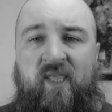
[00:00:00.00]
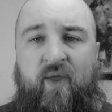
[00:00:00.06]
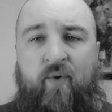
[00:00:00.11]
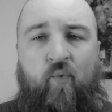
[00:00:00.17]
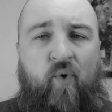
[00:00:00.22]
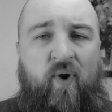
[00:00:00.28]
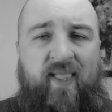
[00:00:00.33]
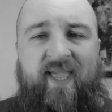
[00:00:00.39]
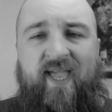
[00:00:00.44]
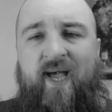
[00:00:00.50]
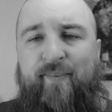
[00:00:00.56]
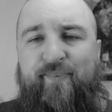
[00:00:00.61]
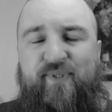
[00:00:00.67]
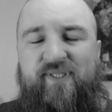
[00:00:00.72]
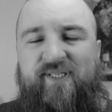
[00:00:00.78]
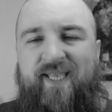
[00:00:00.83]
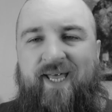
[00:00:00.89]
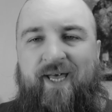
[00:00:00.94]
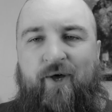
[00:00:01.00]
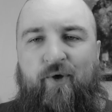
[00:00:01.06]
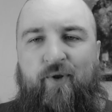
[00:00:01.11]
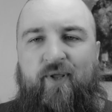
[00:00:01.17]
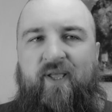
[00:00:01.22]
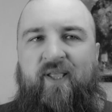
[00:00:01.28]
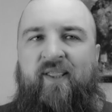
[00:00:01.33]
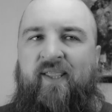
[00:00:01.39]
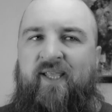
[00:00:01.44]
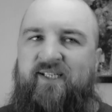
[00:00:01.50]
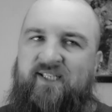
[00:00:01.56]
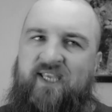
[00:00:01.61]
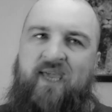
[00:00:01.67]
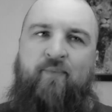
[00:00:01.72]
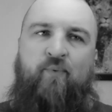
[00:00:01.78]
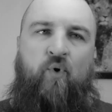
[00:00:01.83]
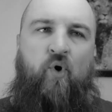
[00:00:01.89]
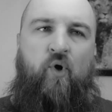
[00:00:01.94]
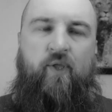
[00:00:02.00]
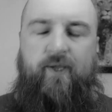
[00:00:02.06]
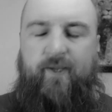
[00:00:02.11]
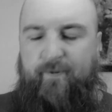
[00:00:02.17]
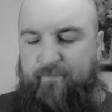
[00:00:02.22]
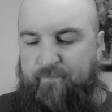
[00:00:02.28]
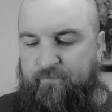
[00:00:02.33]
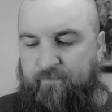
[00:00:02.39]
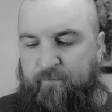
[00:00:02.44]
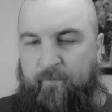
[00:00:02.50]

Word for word: really helps us out. And let's keep rolling.